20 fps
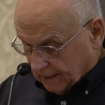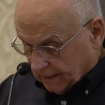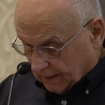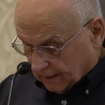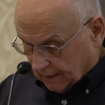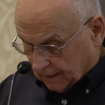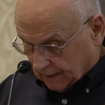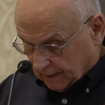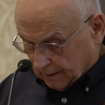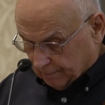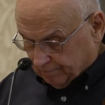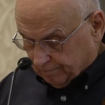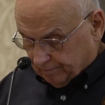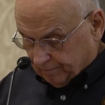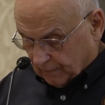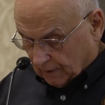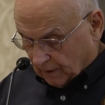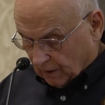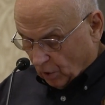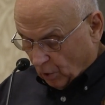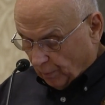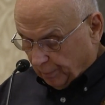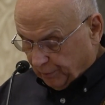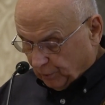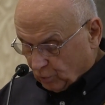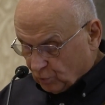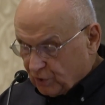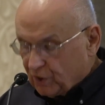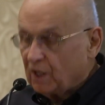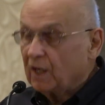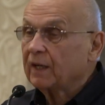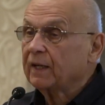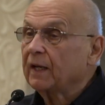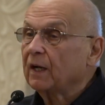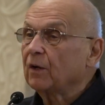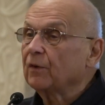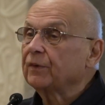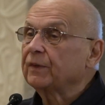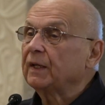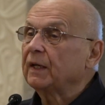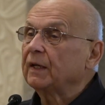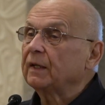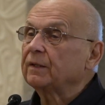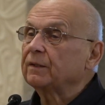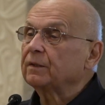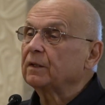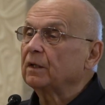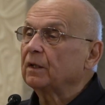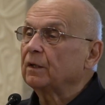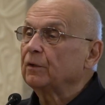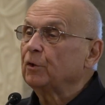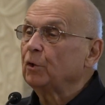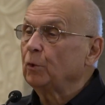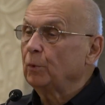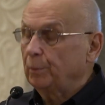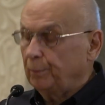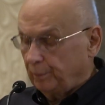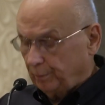I hope you'll check out that new